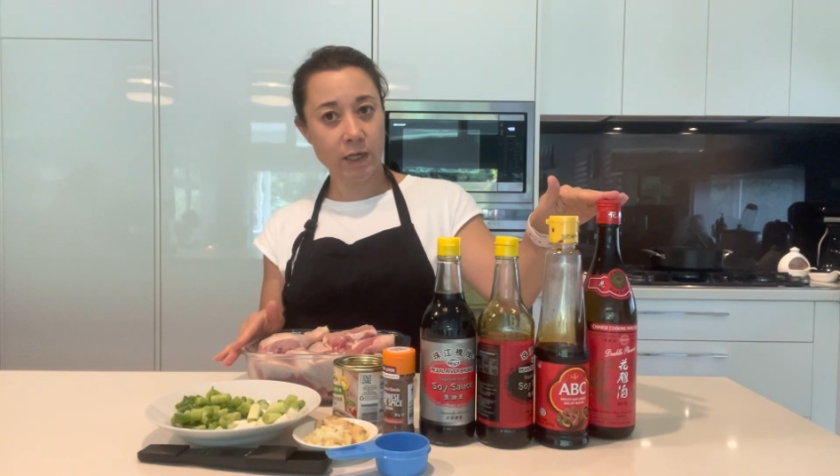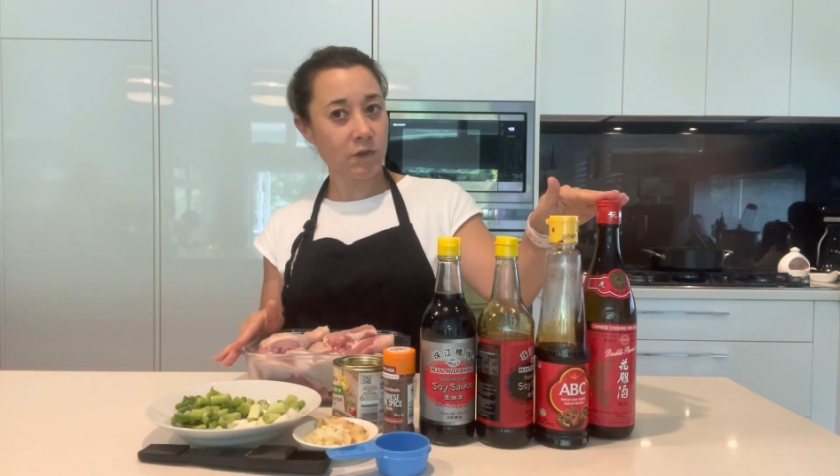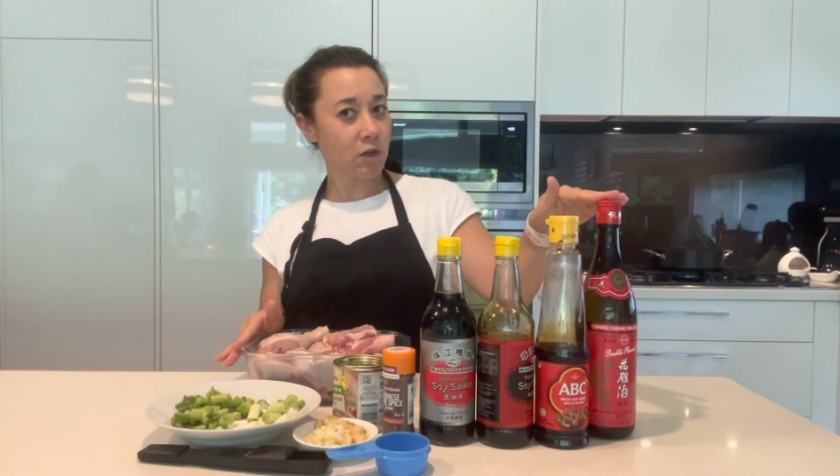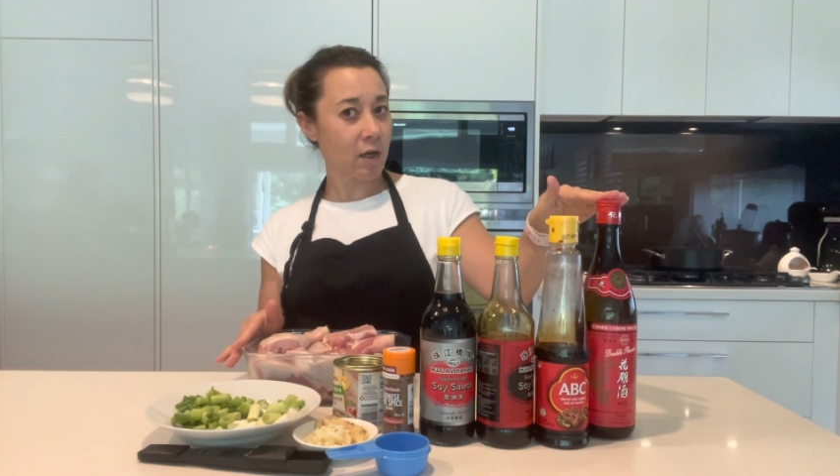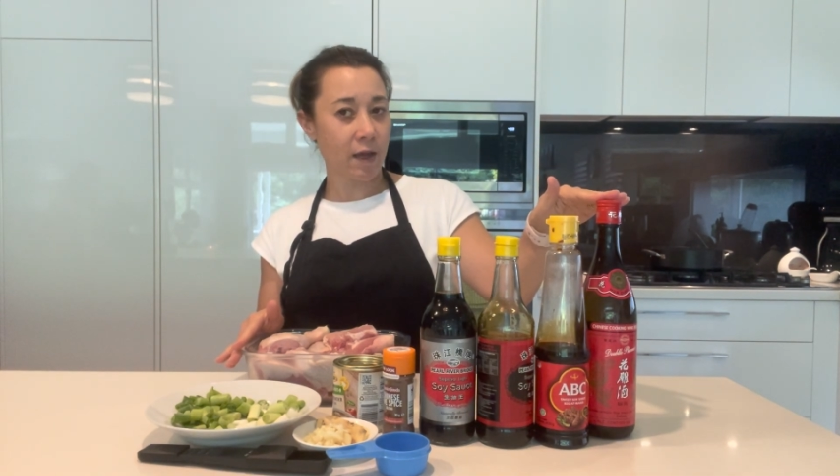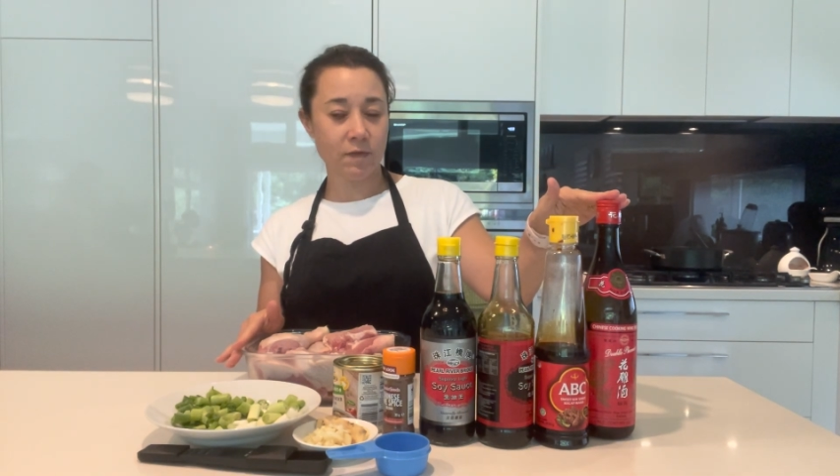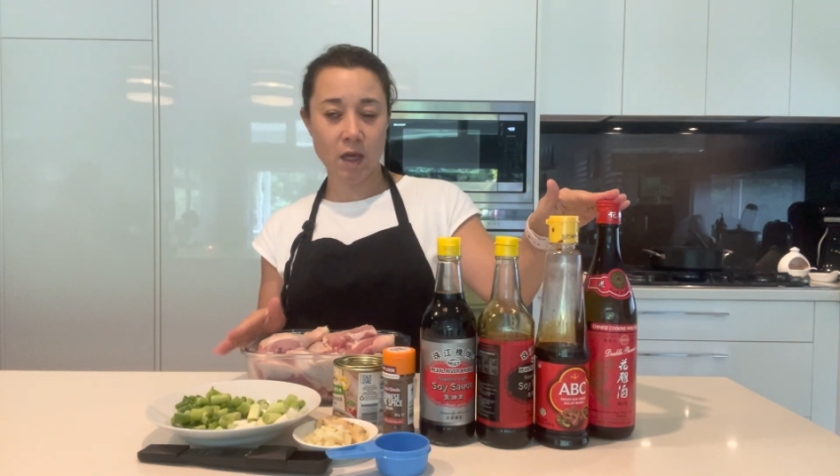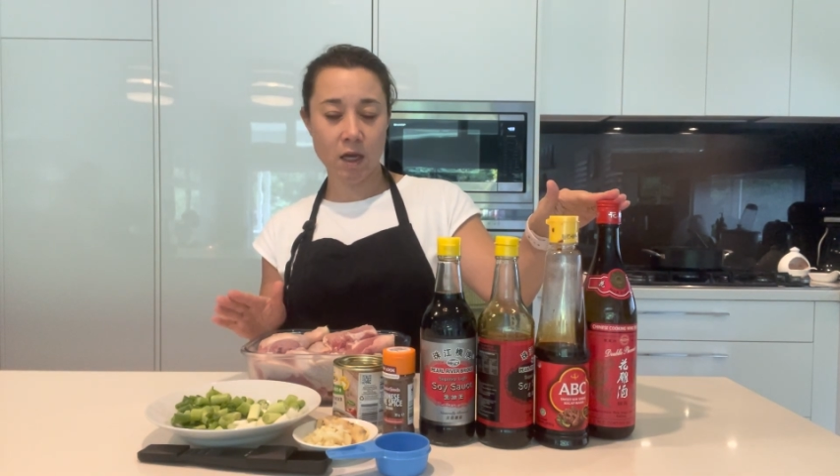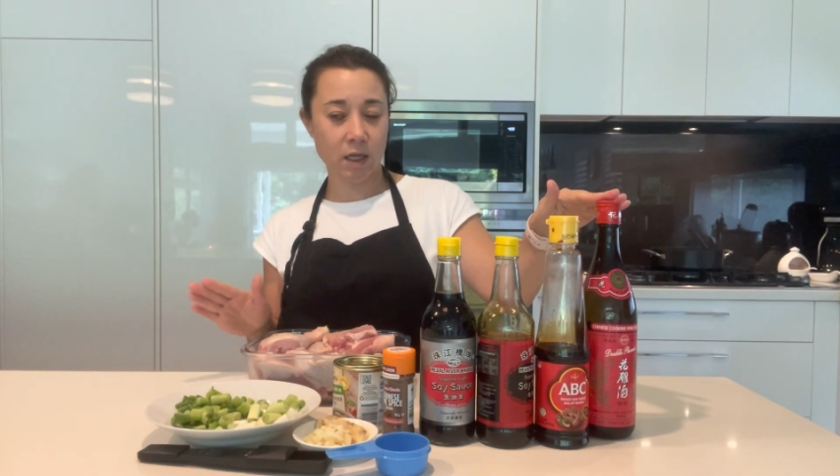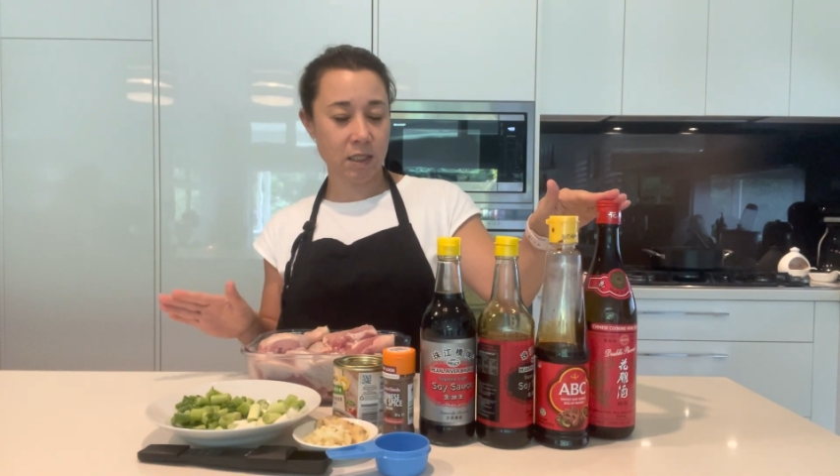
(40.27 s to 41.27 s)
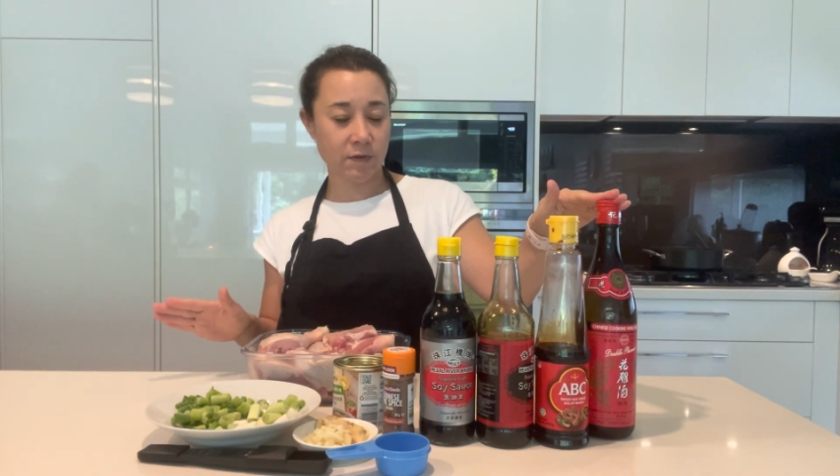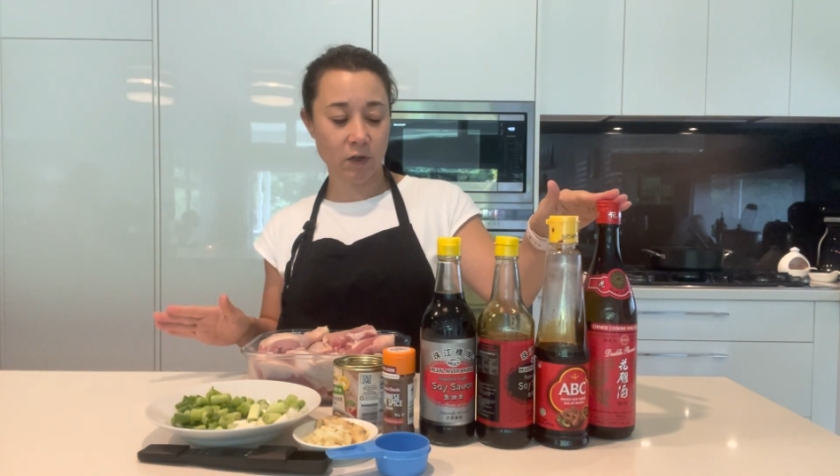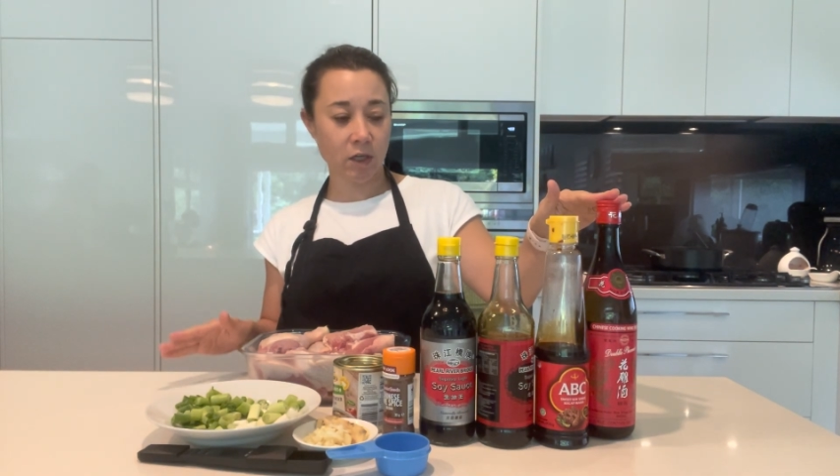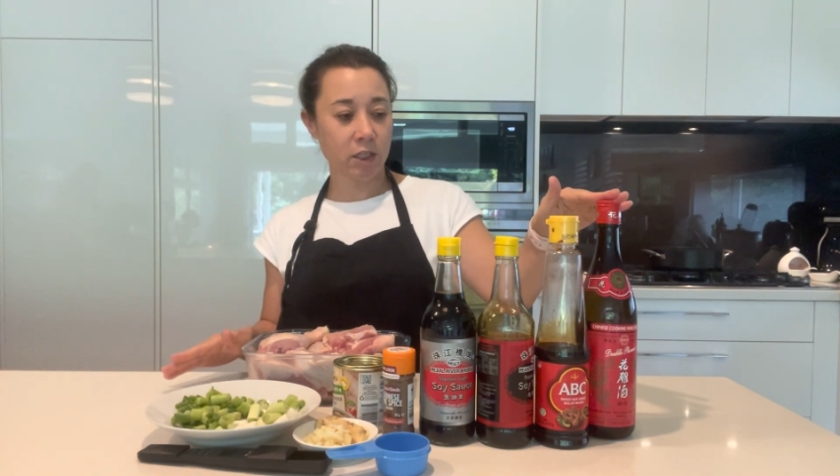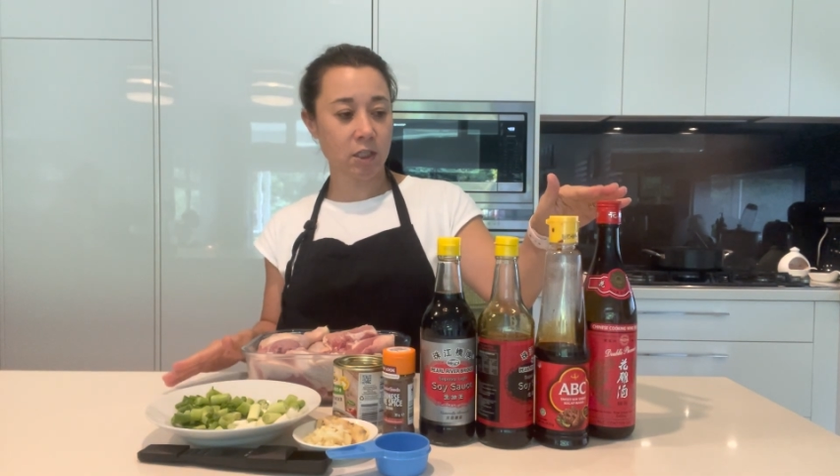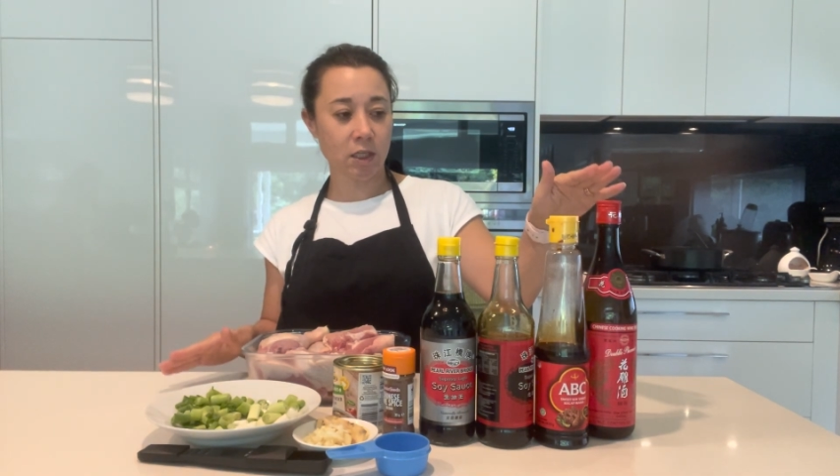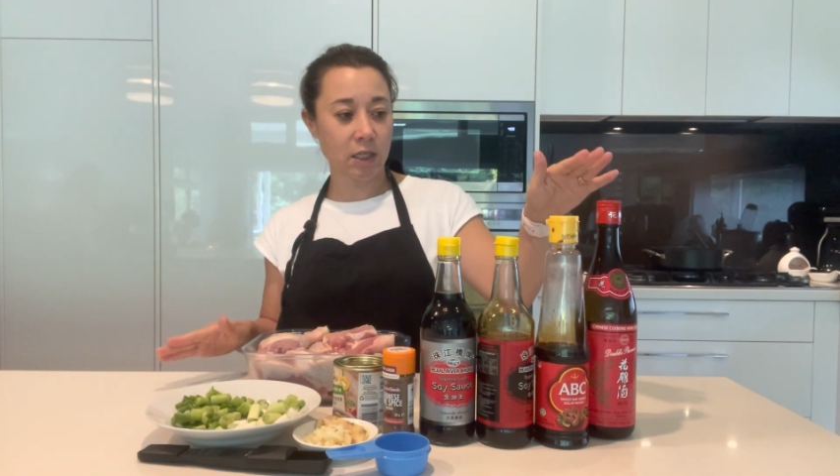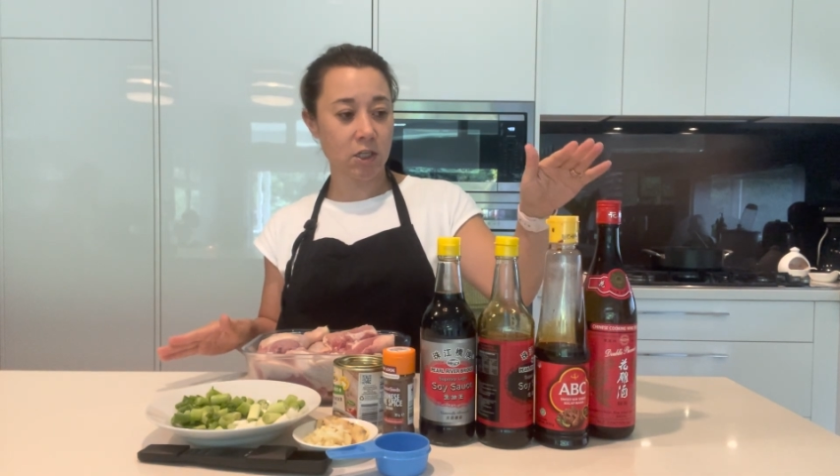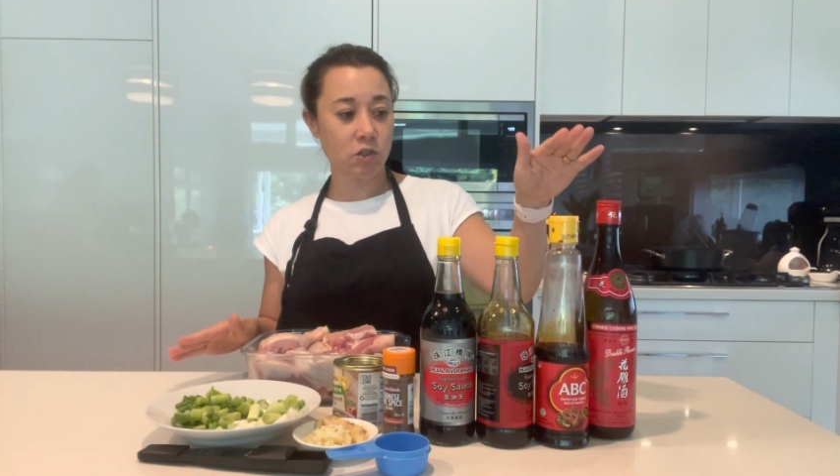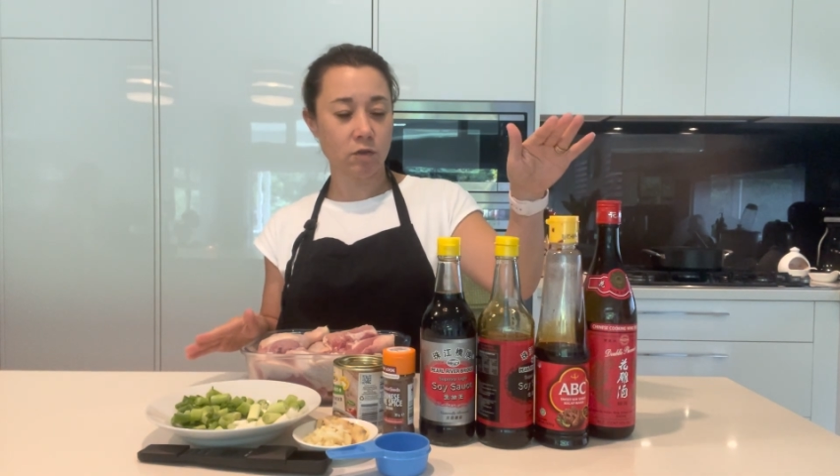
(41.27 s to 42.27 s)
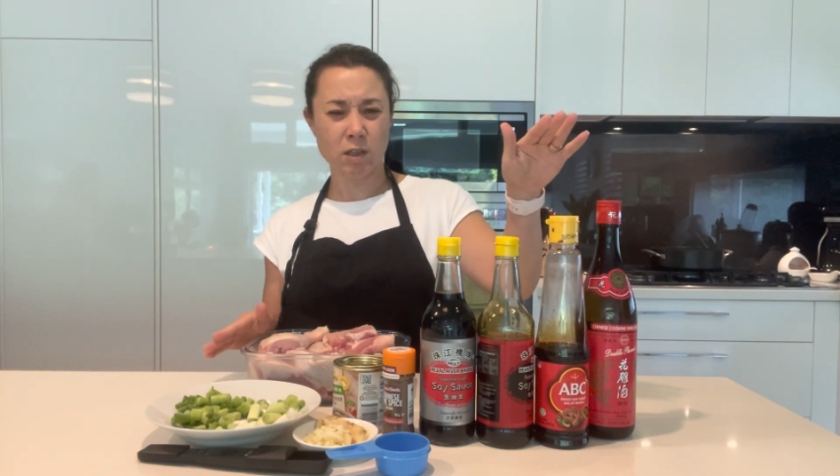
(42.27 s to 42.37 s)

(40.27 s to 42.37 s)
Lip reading: If you don't have that, it's fine, you don't need to.